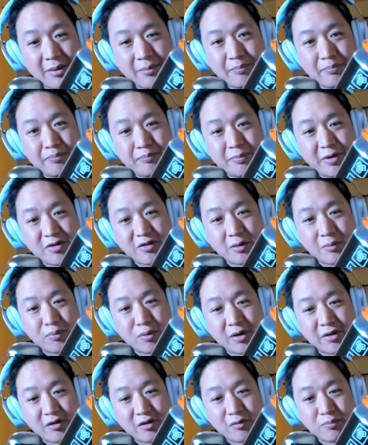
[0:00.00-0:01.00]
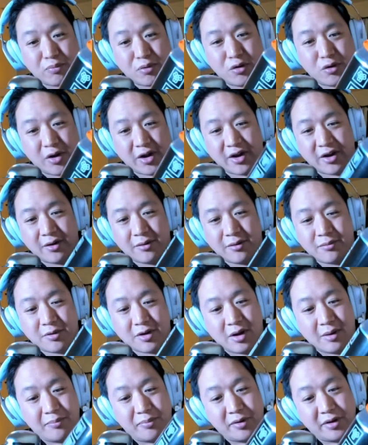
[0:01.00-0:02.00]
Bissell Brothers Brewing
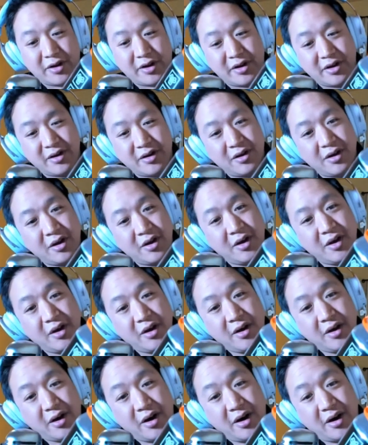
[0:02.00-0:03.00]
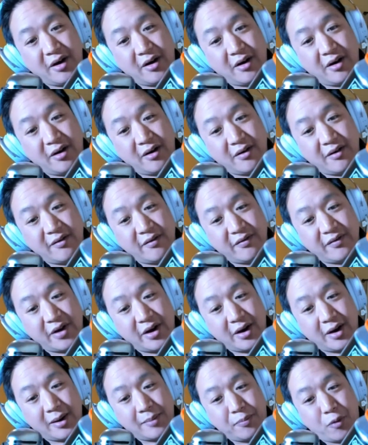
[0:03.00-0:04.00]
Company of
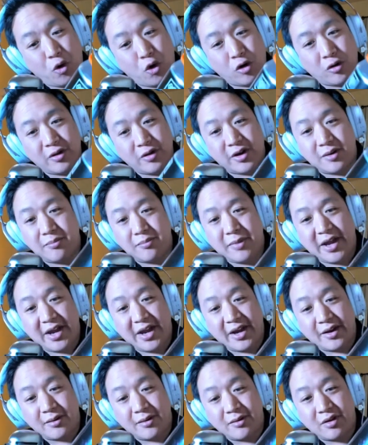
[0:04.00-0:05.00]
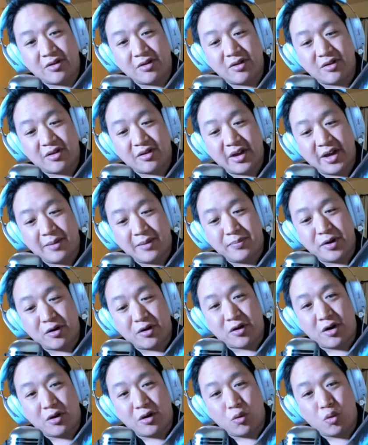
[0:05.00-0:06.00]
Portland, Maine. This is a beer
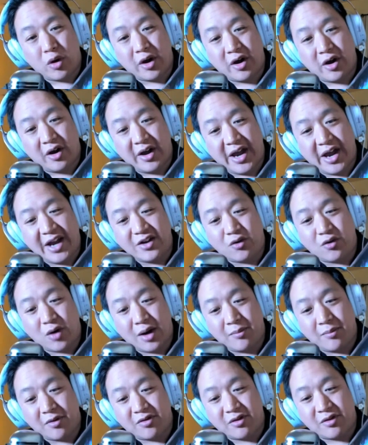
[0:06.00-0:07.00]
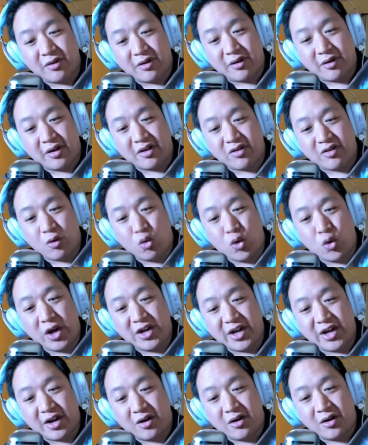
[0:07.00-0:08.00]
called Engram. It's a
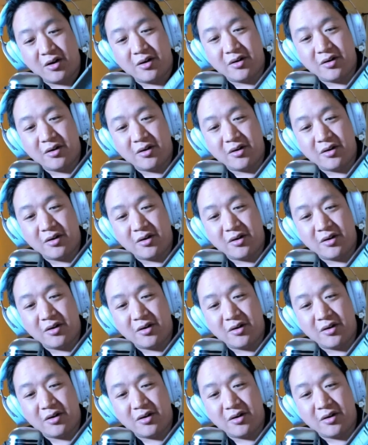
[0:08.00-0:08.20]
wheat ale,